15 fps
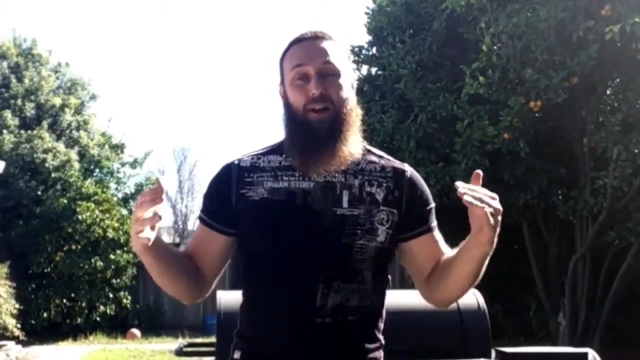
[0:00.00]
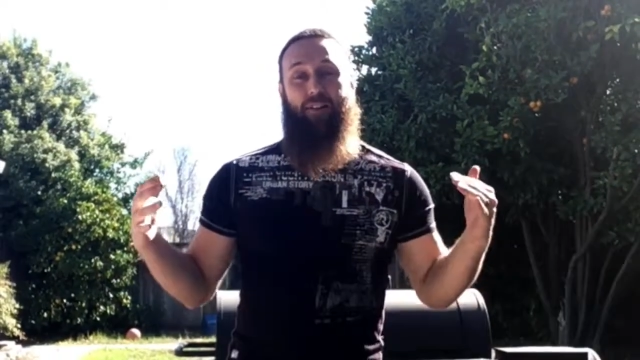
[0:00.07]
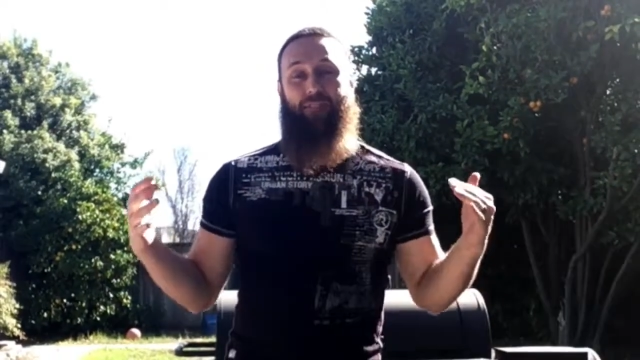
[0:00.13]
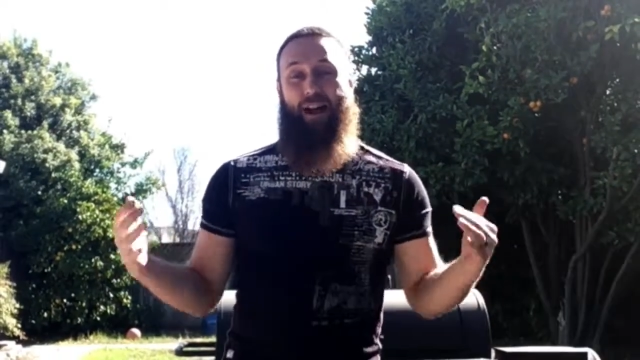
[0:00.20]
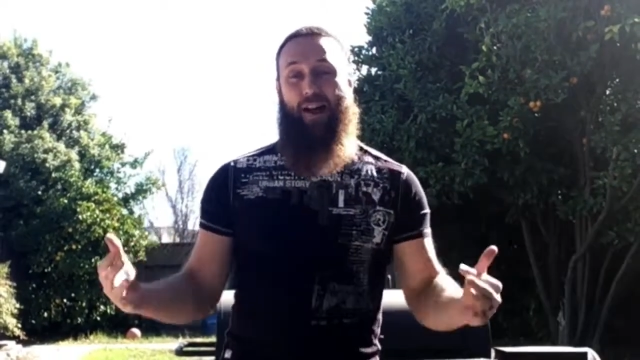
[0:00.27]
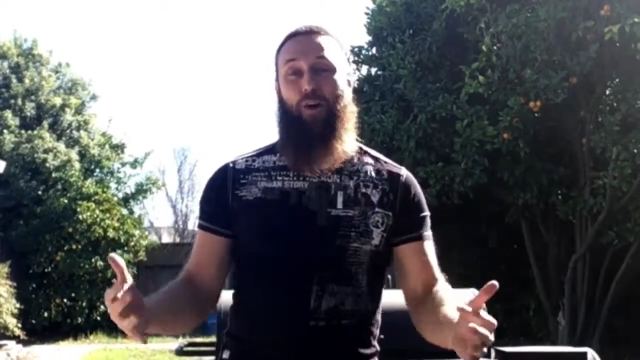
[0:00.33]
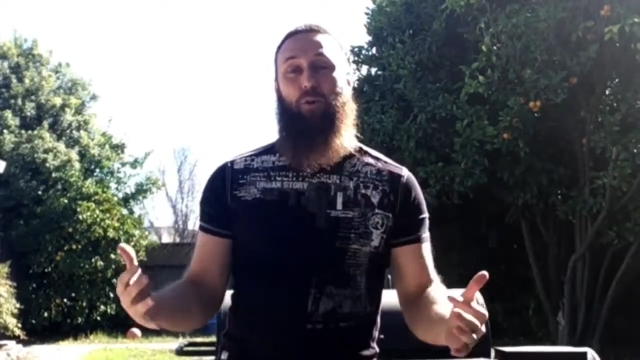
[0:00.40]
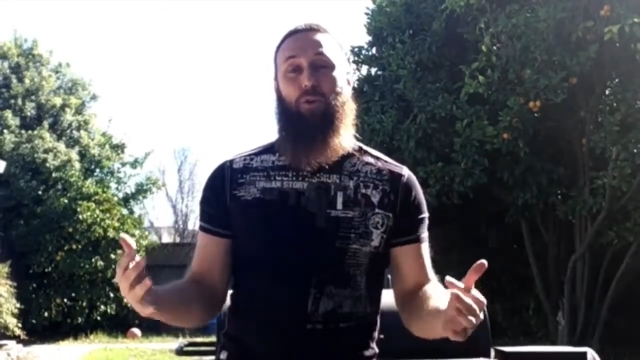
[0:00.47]
of
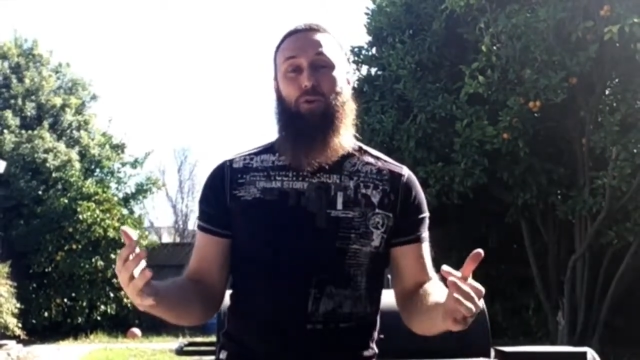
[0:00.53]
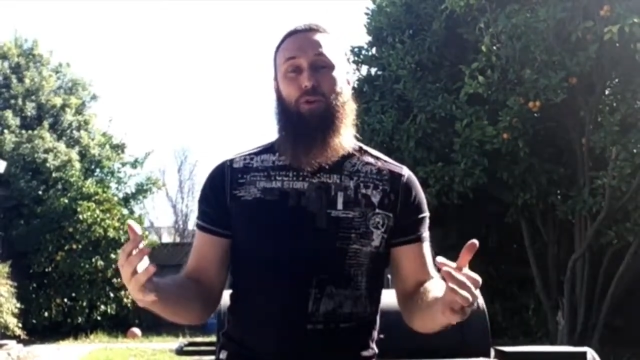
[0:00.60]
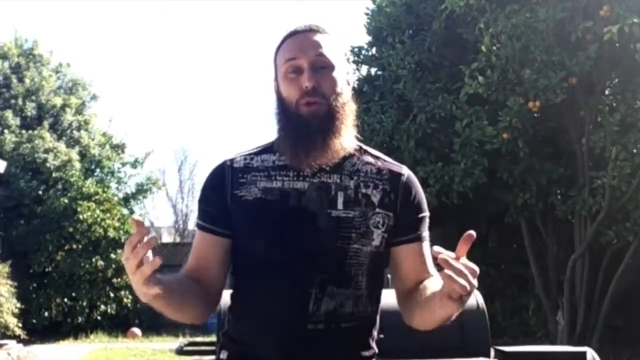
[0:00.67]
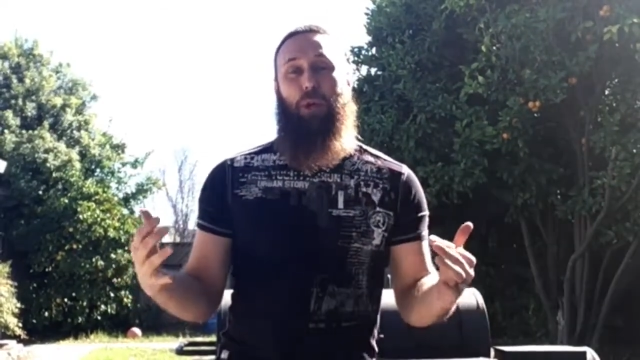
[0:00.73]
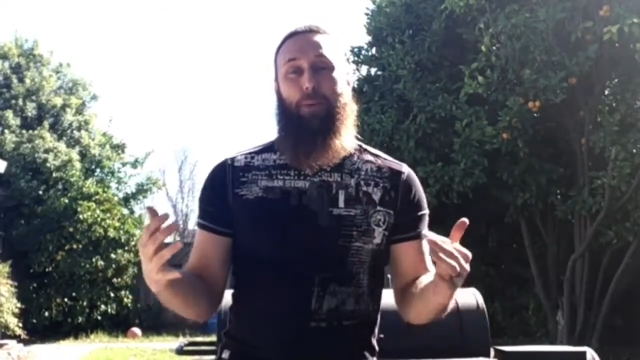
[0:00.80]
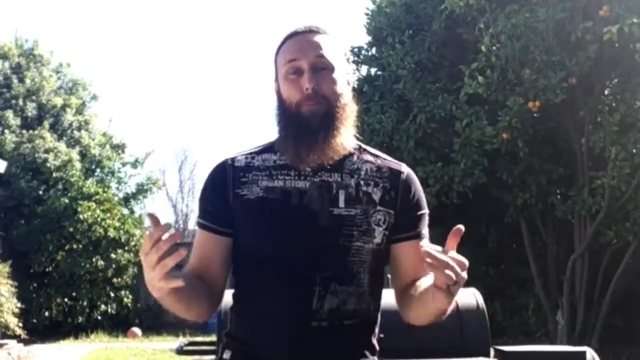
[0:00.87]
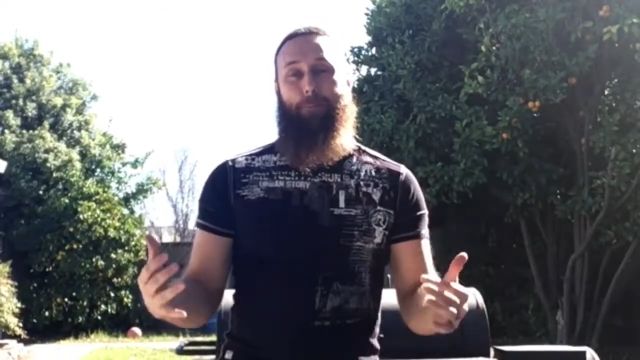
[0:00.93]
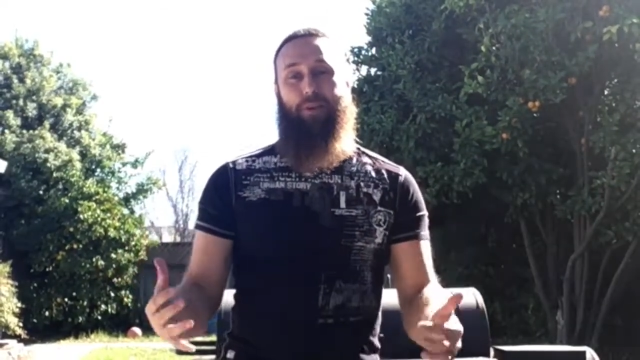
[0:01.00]
our
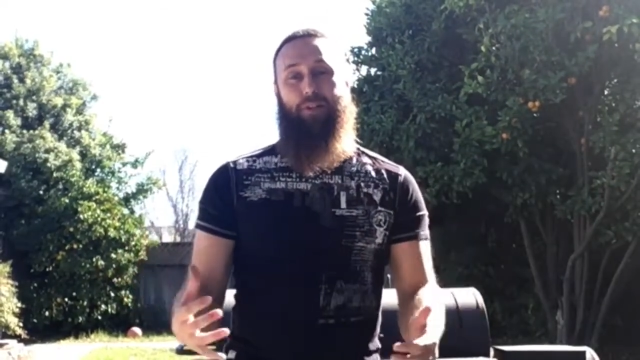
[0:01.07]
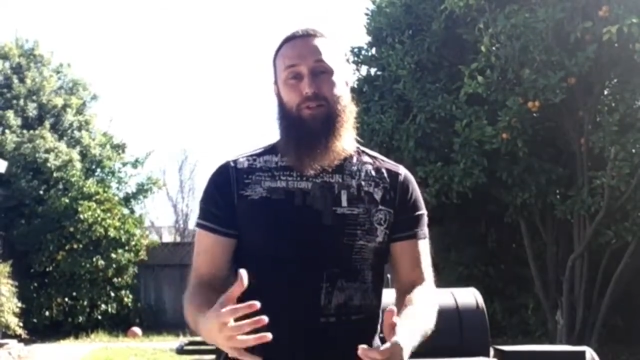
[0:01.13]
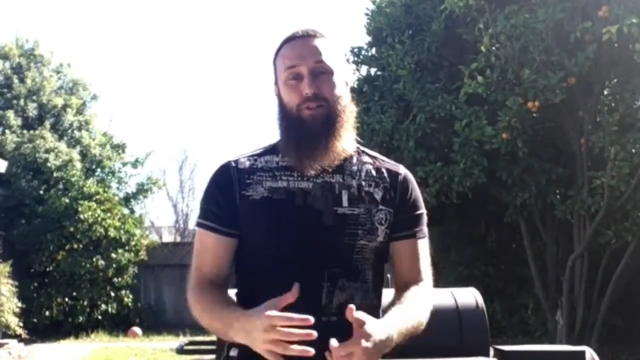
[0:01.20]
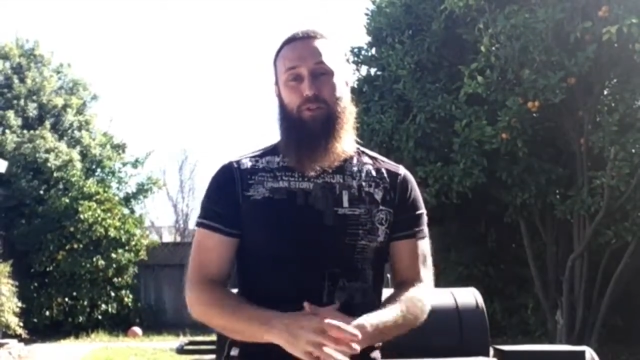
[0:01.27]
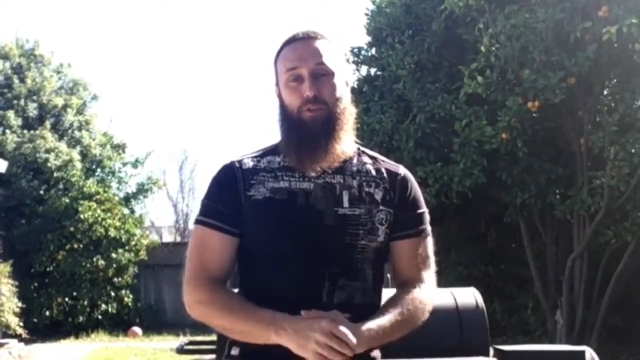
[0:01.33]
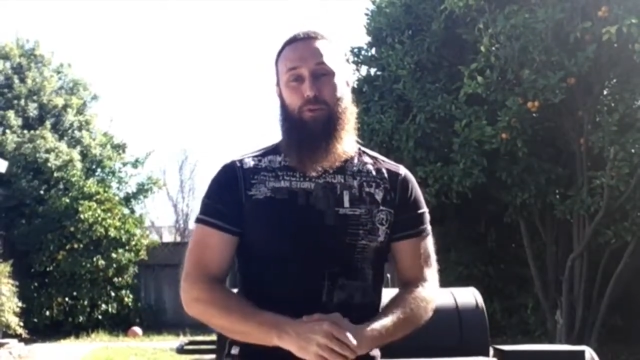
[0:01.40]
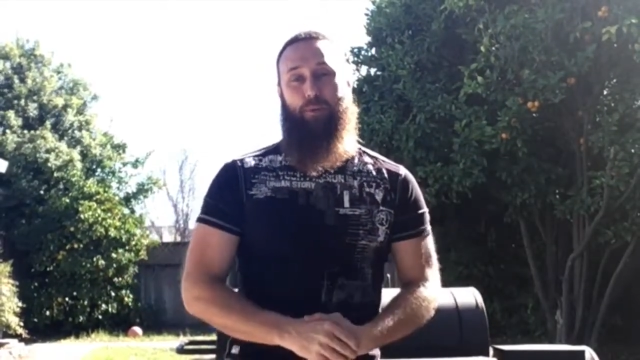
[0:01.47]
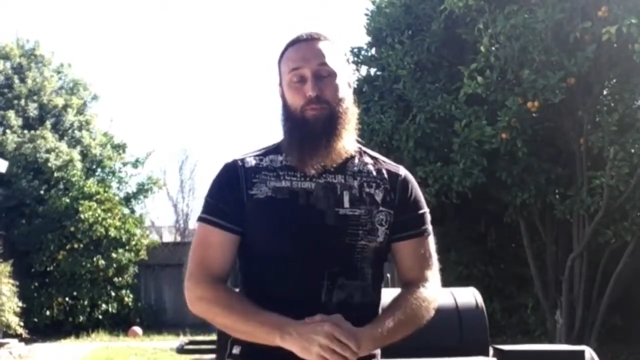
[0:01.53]

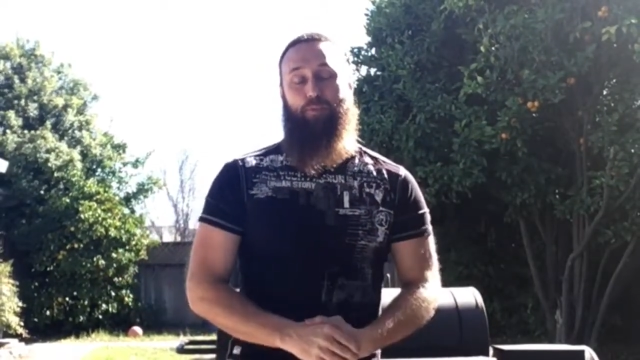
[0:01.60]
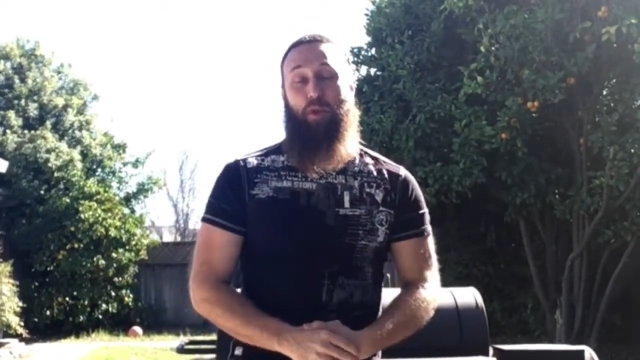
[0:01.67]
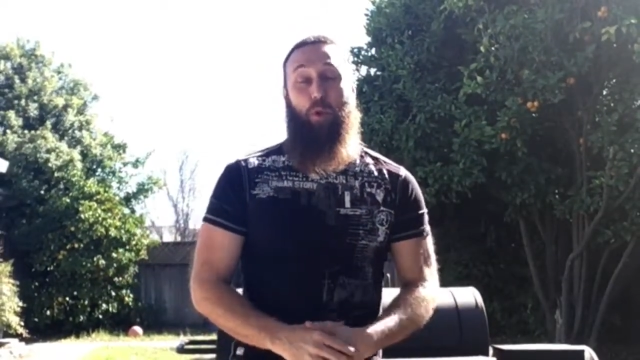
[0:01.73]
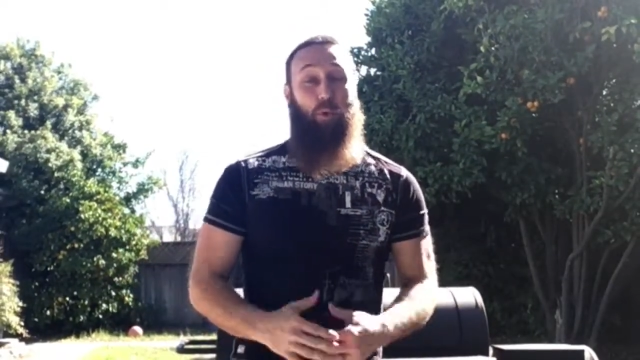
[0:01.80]
ministry.